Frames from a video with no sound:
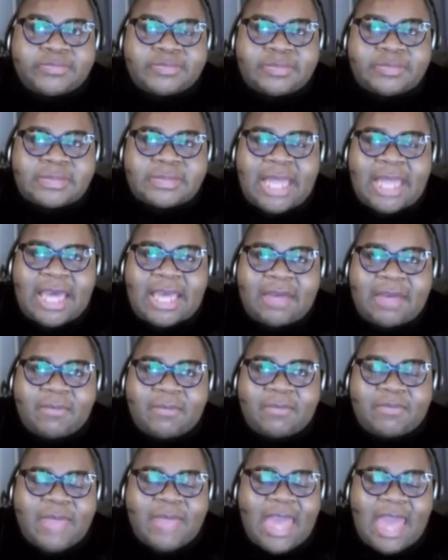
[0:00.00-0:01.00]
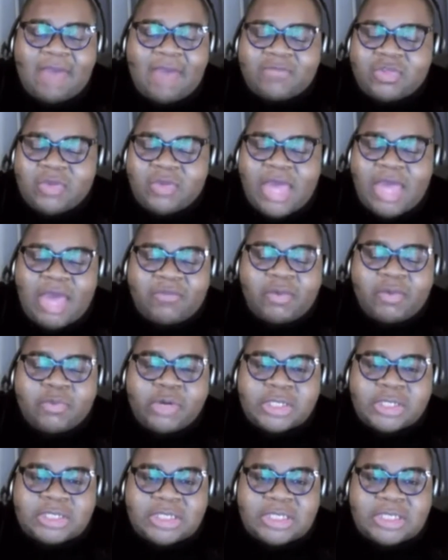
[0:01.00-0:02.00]
like have a
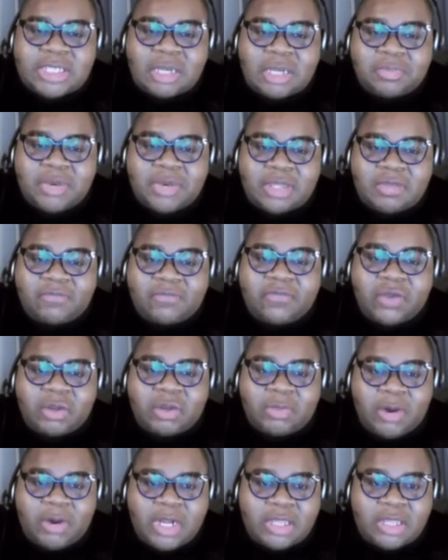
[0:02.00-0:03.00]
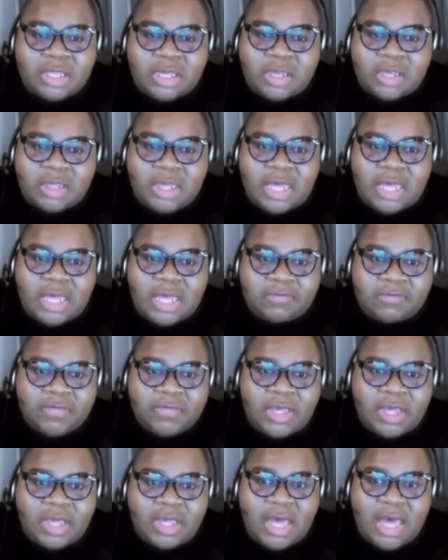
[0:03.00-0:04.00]
portion to celebrate the fuller parts of yourself,
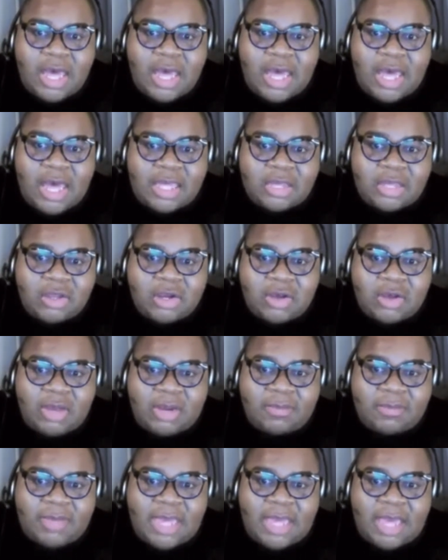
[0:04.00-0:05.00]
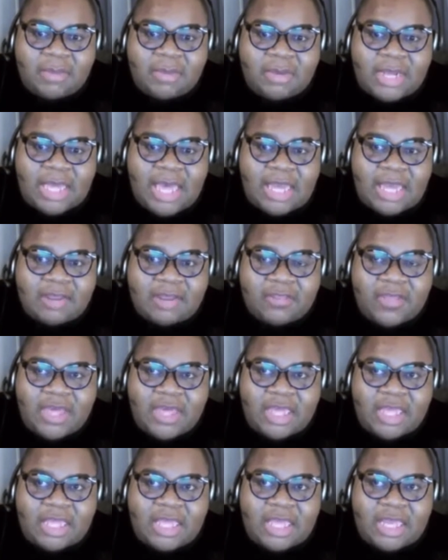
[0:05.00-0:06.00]
and to be able to kind of
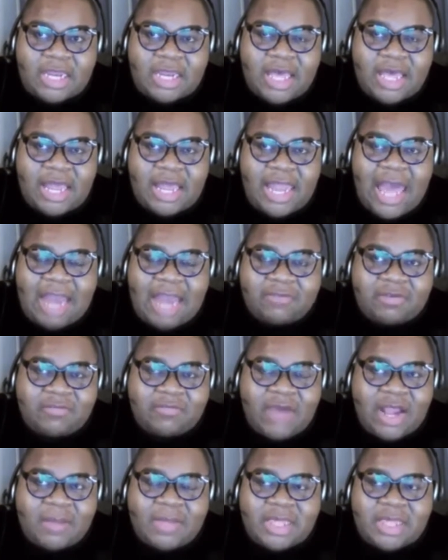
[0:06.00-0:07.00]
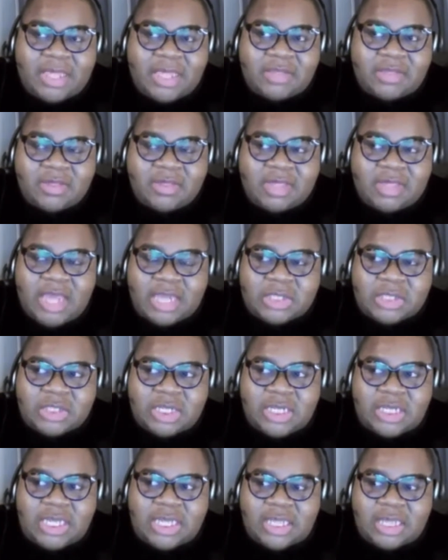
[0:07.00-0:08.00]
think in a lot of environments
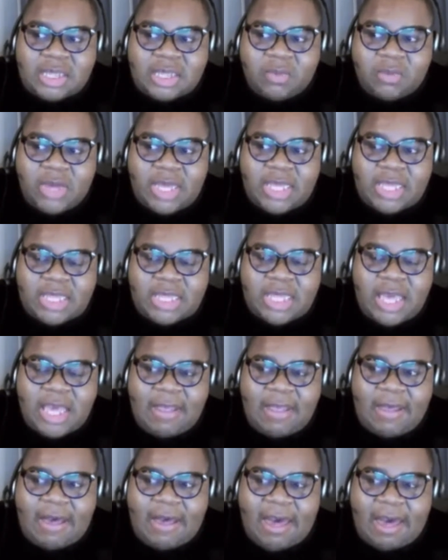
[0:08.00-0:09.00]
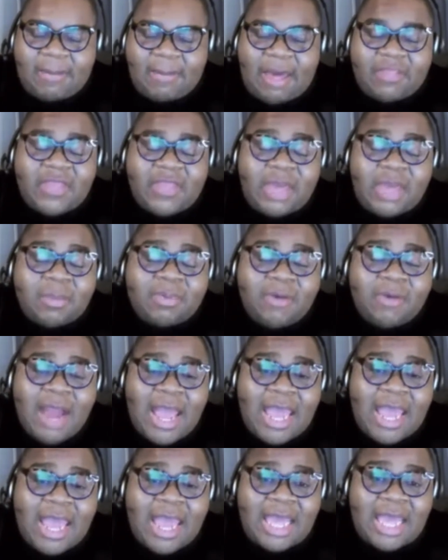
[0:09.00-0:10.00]
intersectionally in some ways. I think
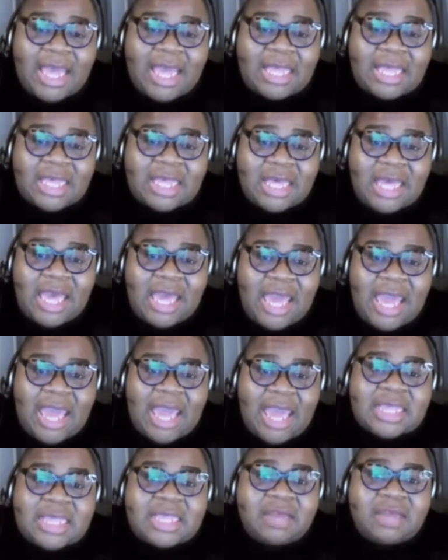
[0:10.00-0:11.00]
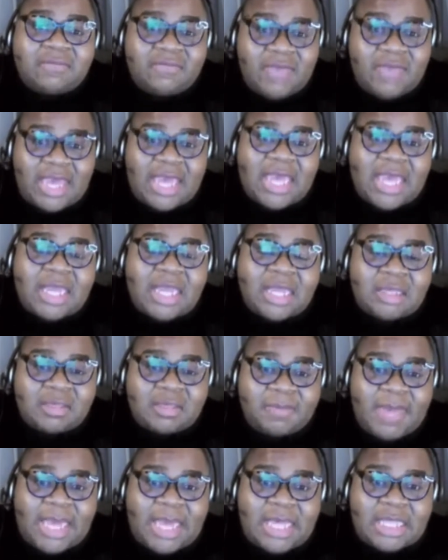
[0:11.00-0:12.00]
Pride as an event and a
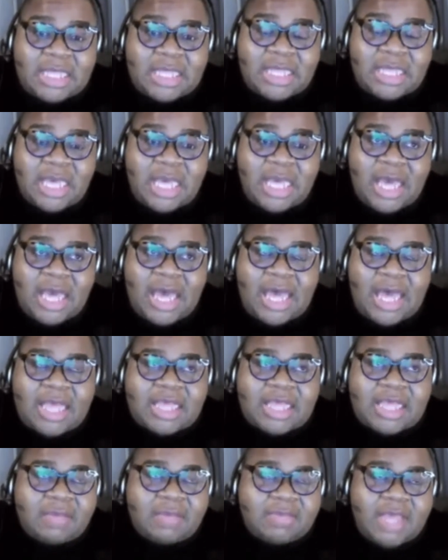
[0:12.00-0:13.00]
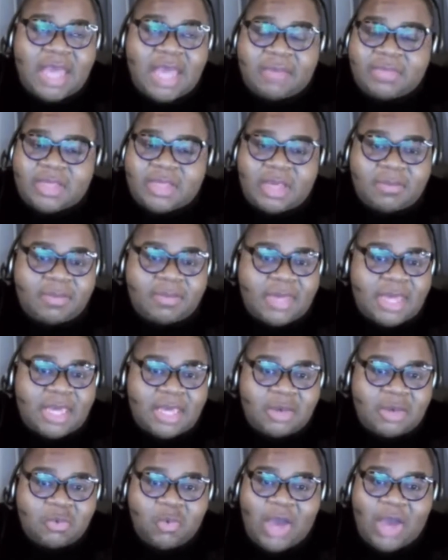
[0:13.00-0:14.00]
space sometimes can
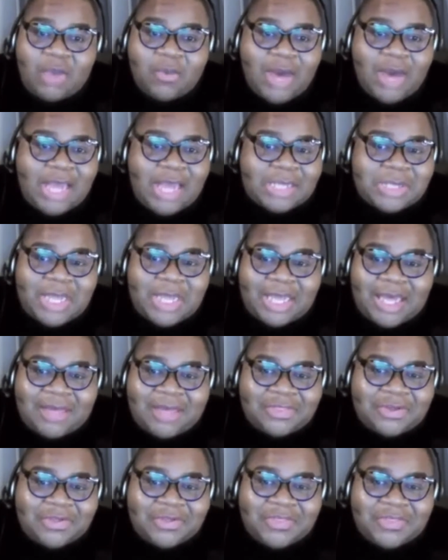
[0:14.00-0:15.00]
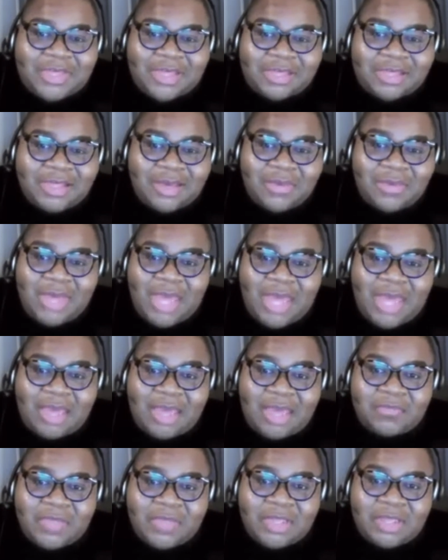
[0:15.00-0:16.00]
be whitewashed like other things that we
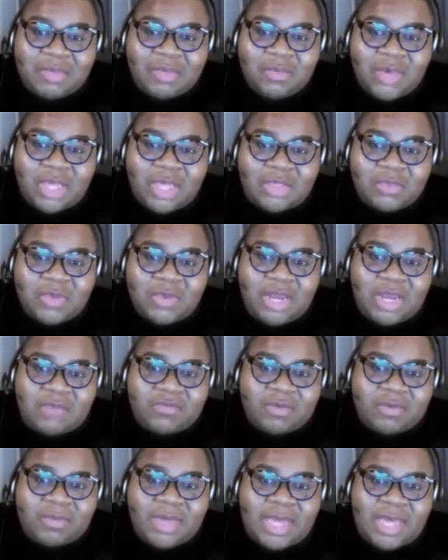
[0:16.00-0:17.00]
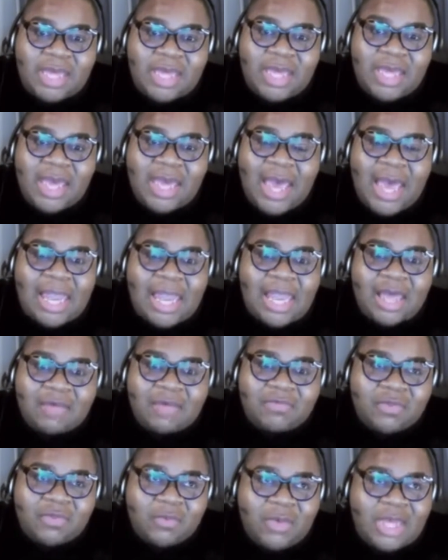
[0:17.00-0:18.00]
have in some ways or whatever. But I
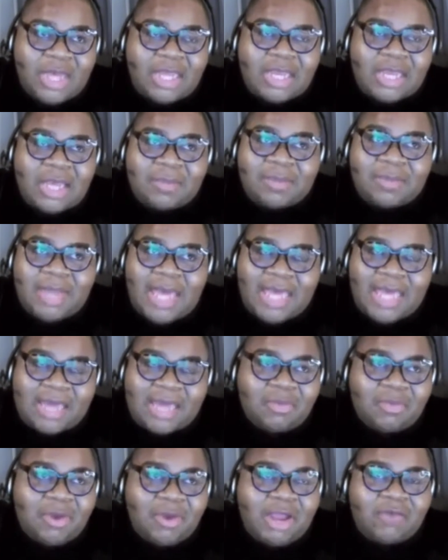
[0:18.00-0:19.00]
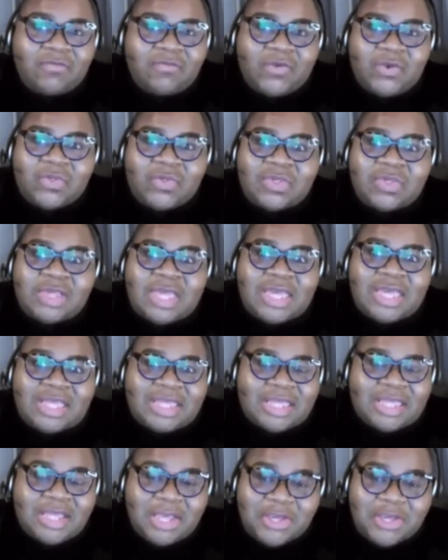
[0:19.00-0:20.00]
love the way that Black and brown folks
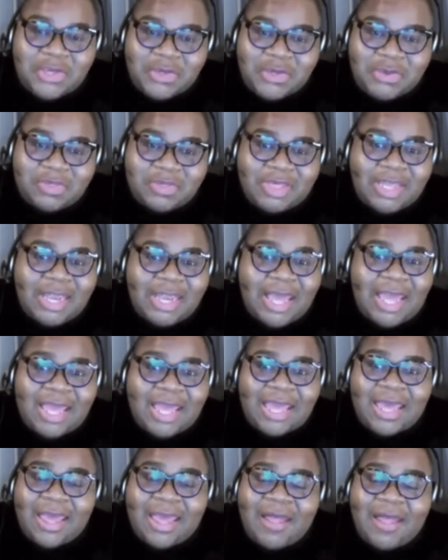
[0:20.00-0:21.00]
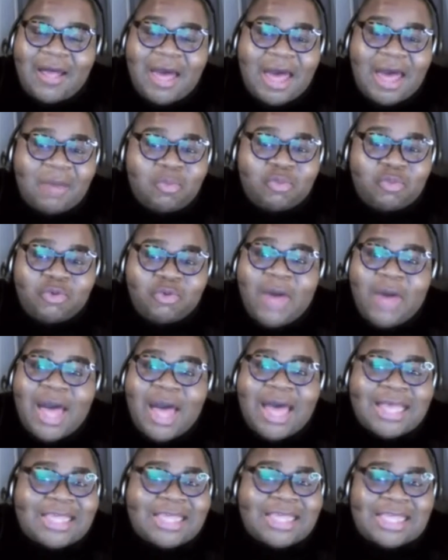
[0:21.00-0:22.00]
continue to like
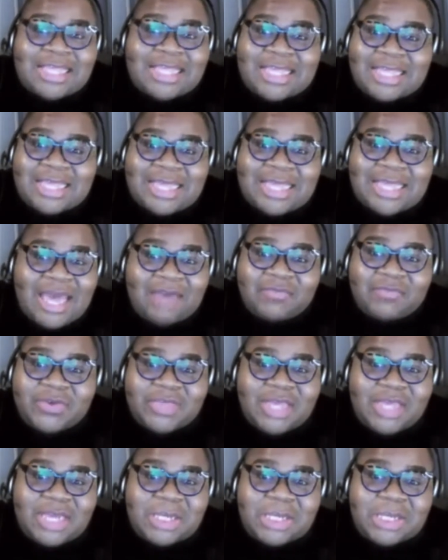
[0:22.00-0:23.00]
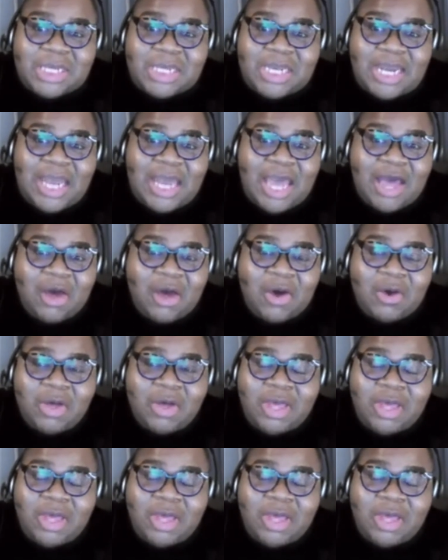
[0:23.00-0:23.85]
uproot us into the conversation, and how,